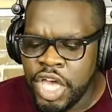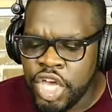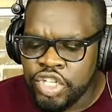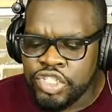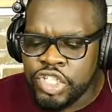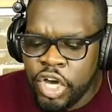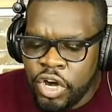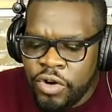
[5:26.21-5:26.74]

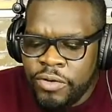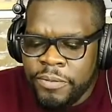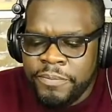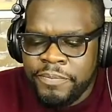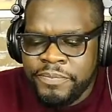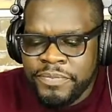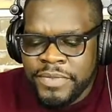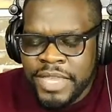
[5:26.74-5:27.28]
So
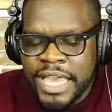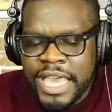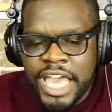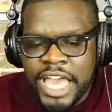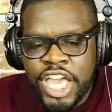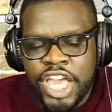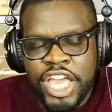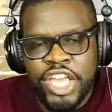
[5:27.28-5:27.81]

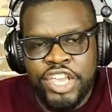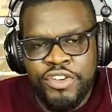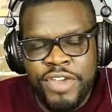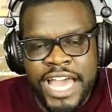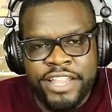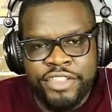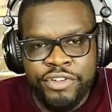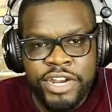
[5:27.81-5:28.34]
you
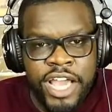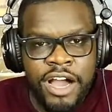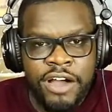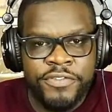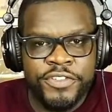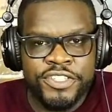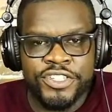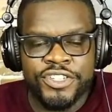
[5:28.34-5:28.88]
got 3
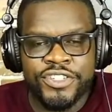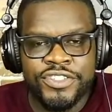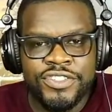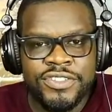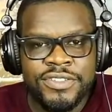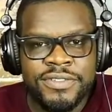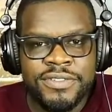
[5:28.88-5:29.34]
officers.